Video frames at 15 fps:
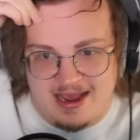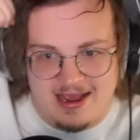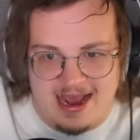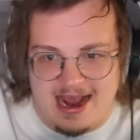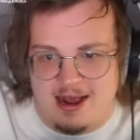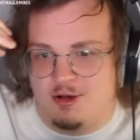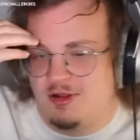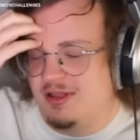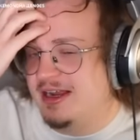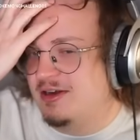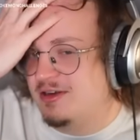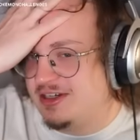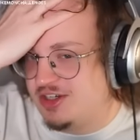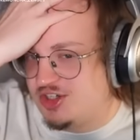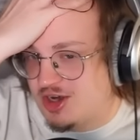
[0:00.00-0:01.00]
Howlier
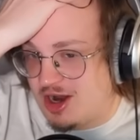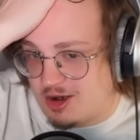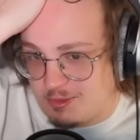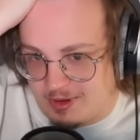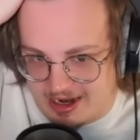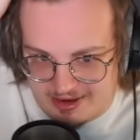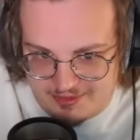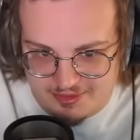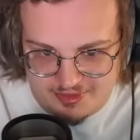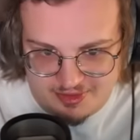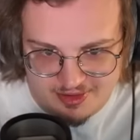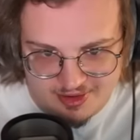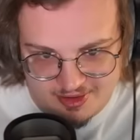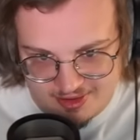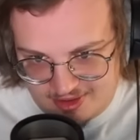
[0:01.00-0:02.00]
into Shockwave.
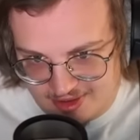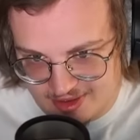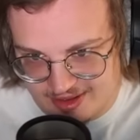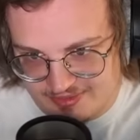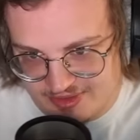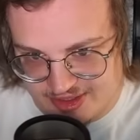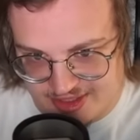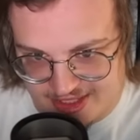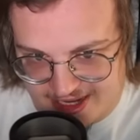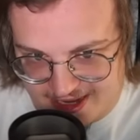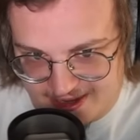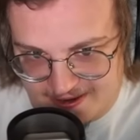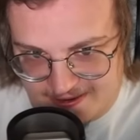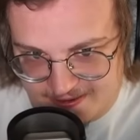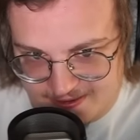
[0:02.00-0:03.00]
You love to see it.